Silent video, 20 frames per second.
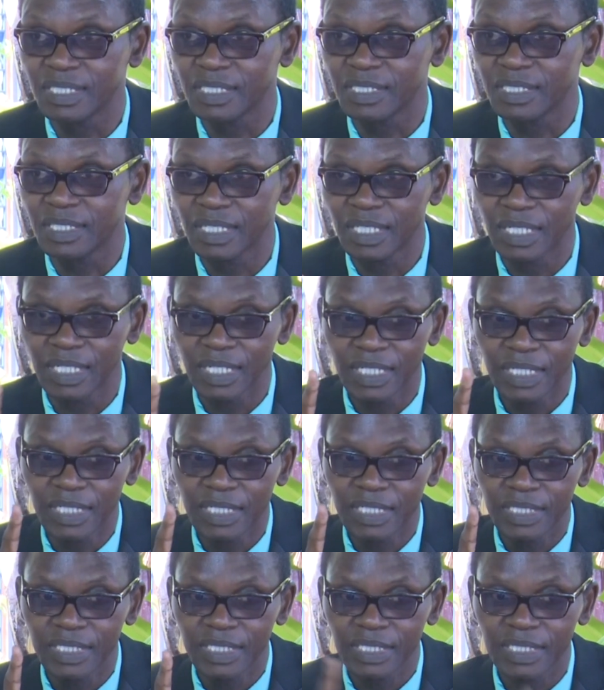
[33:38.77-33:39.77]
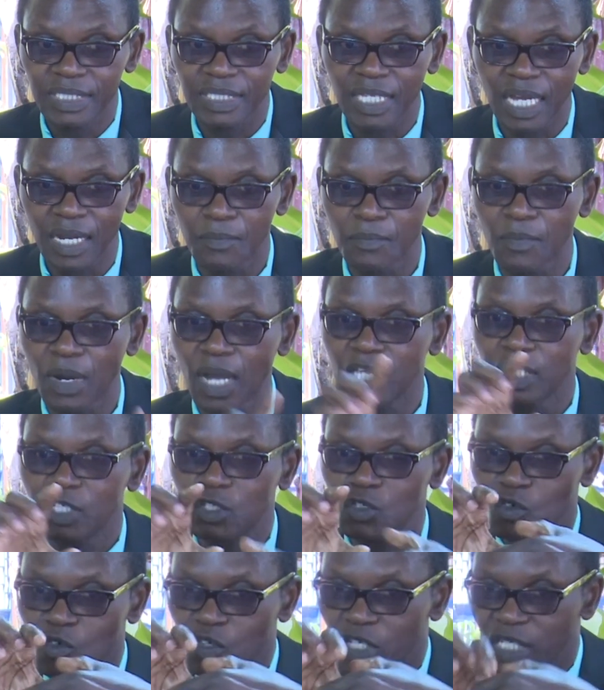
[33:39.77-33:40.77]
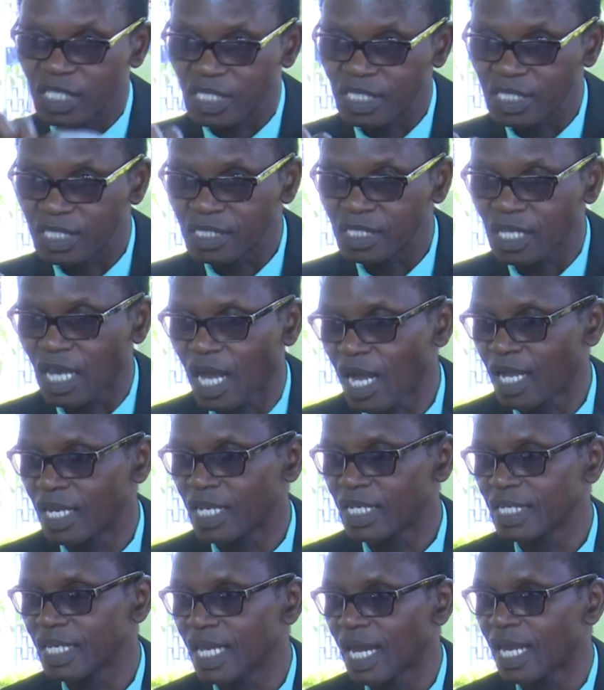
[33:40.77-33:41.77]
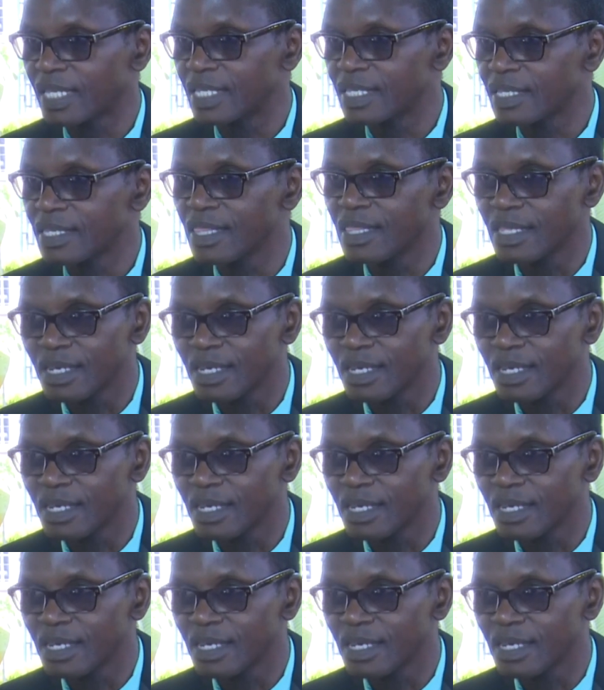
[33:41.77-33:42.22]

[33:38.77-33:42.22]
that is when the deaf ministry